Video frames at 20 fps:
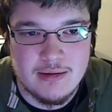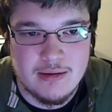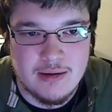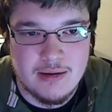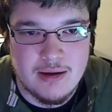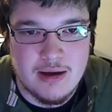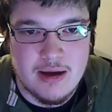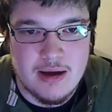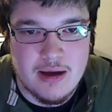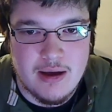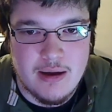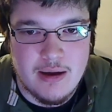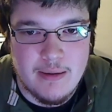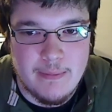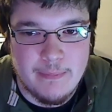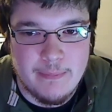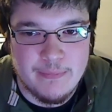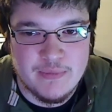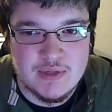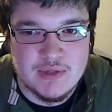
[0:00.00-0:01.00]

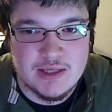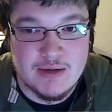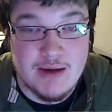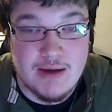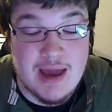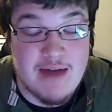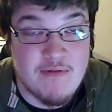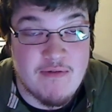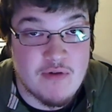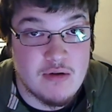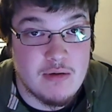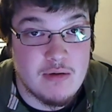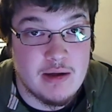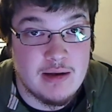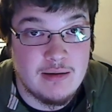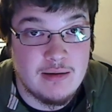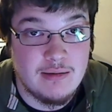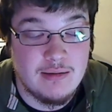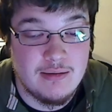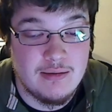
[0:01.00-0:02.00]
So
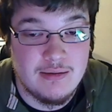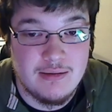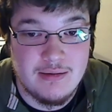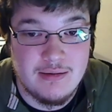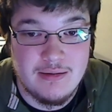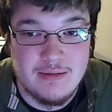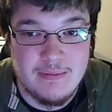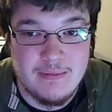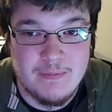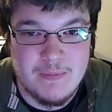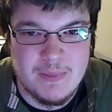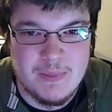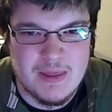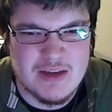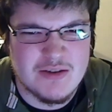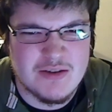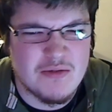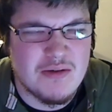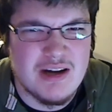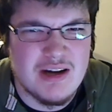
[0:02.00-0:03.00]
everyone,
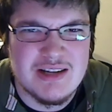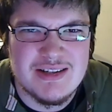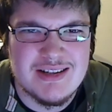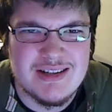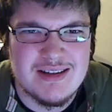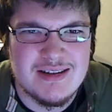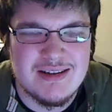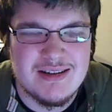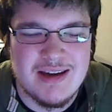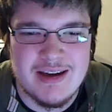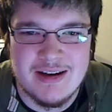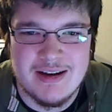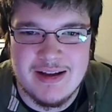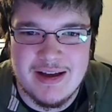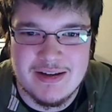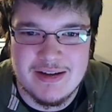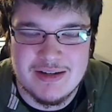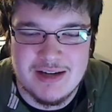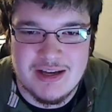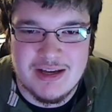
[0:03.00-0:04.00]
thanks for watching. I don't know how I
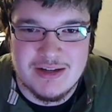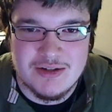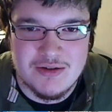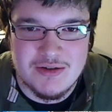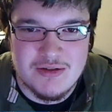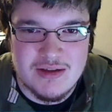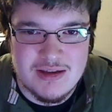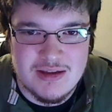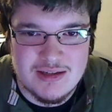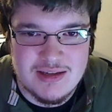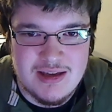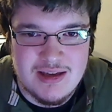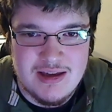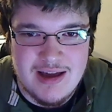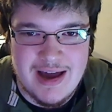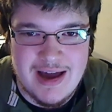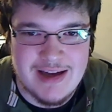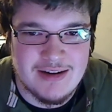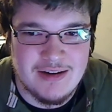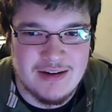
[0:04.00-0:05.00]
should outro these.
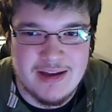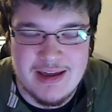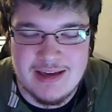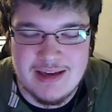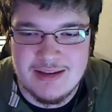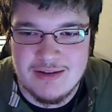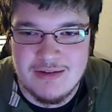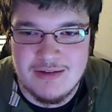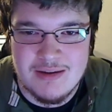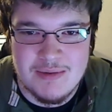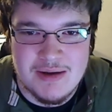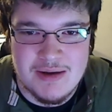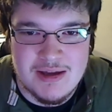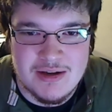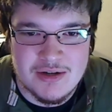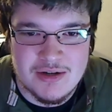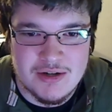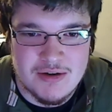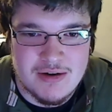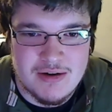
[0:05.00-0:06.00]
I don't like doing my
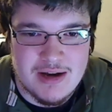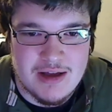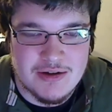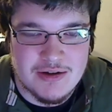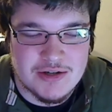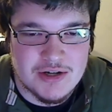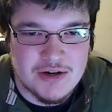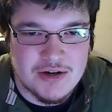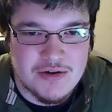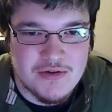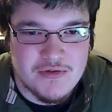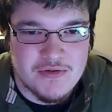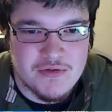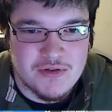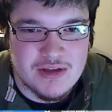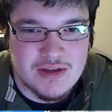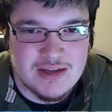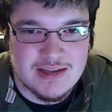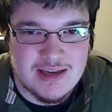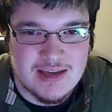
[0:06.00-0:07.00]
intro and outro for
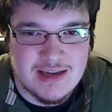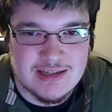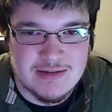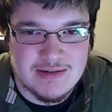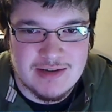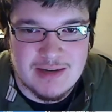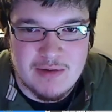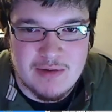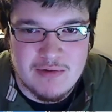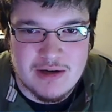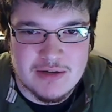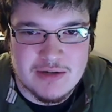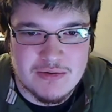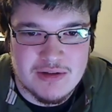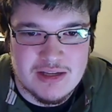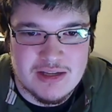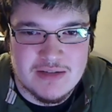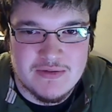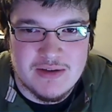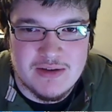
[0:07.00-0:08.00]
these things. Every time I watch one
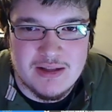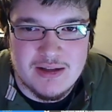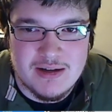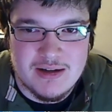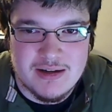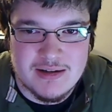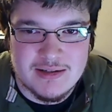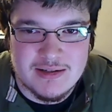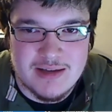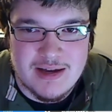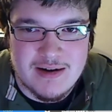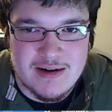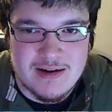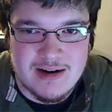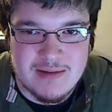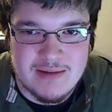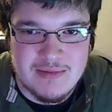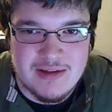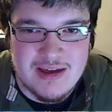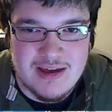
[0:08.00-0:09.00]
of these vlogs later,
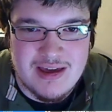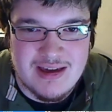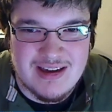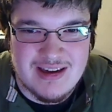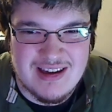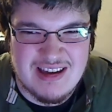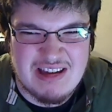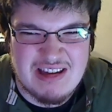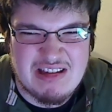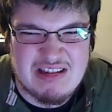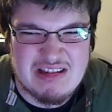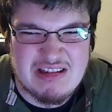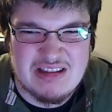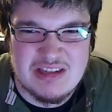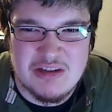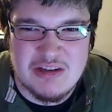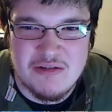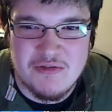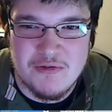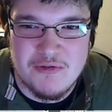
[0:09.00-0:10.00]
and I'm like,
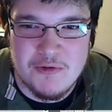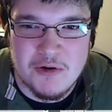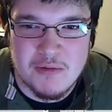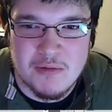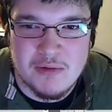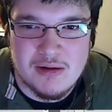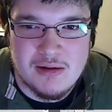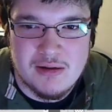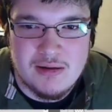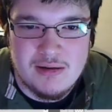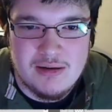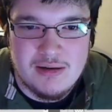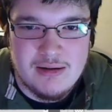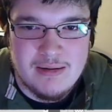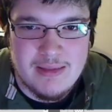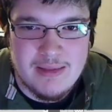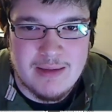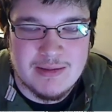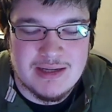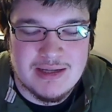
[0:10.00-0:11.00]
it's so formal.
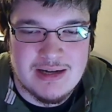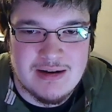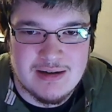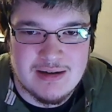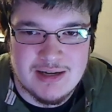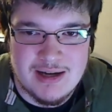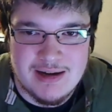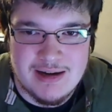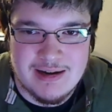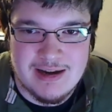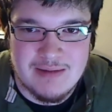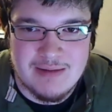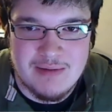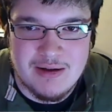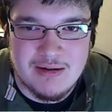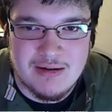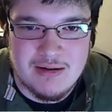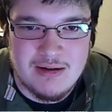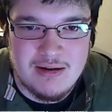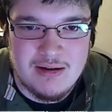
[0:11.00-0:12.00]
I'm sitting here talking about